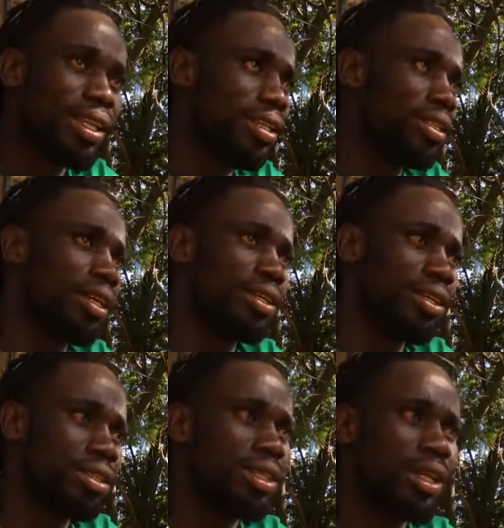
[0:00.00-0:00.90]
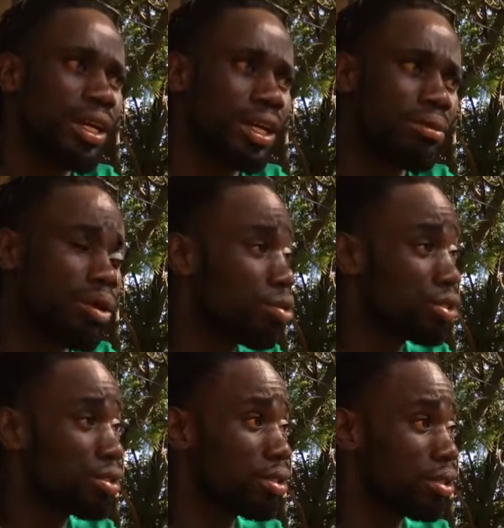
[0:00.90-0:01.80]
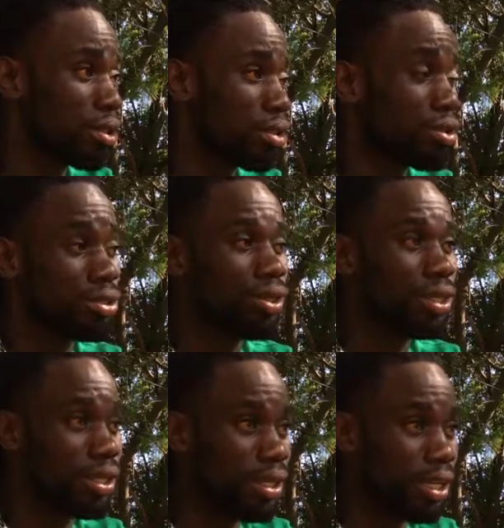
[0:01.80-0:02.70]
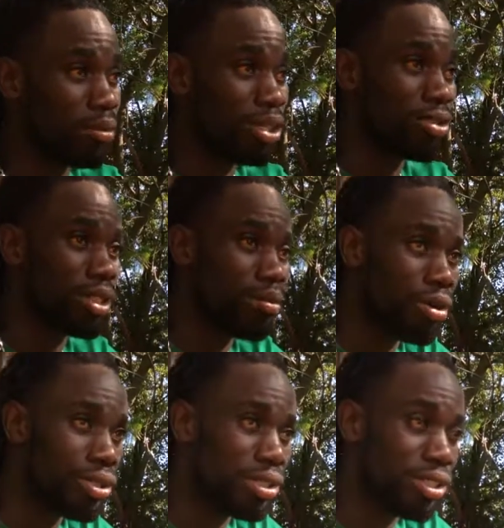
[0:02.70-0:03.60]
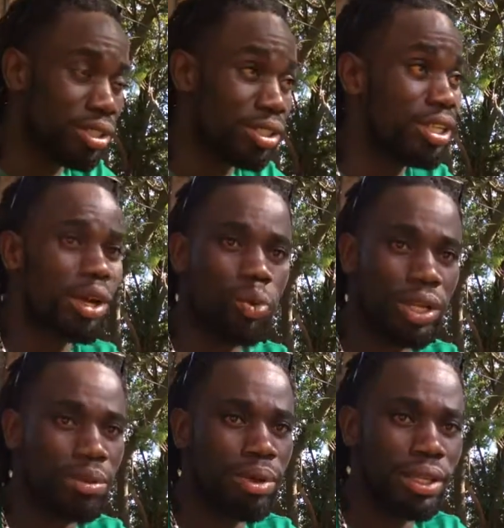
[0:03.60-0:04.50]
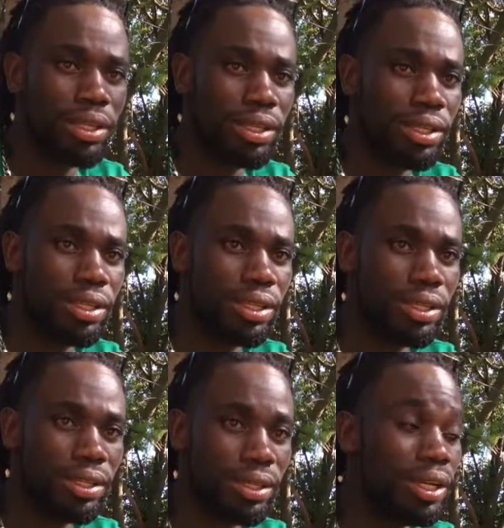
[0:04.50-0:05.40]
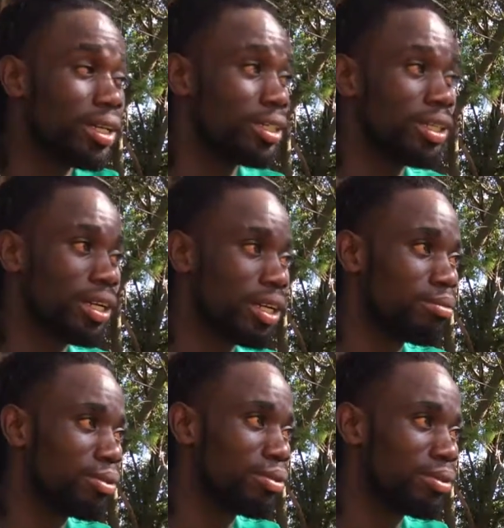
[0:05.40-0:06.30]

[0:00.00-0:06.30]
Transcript: And then is there a horse riding? I mentioned about it. Is there a quad biking here at the camp?